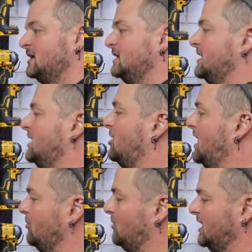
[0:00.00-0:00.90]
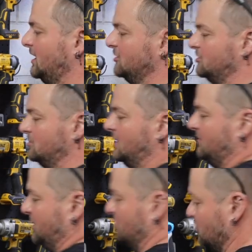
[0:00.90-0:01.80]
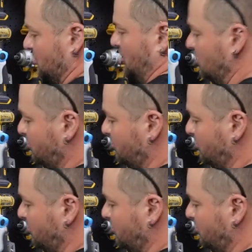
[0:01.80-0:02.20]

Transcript: then I'll unwind it all and we can do the